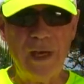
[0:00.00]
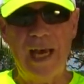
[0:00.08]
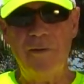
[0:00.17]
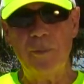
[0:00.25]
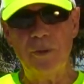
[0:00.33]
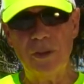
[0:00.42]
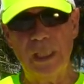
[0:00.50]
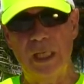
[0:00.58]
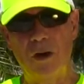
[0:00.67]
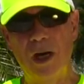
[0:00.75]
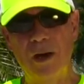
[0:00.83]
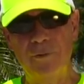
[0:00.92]

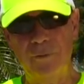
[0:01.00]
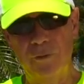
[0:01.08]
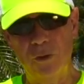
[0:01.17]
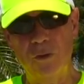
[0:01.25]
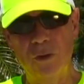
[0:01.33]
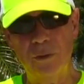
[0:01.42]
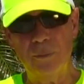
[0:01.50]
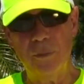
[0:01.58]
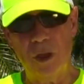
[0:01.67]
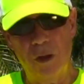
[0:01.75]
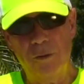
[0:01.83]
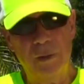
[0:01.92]
5% off of your
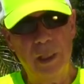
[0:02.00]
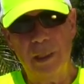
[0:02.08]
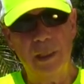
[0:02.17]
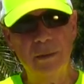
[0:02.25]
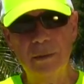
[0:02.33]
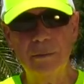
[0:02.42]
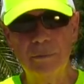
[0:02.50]
already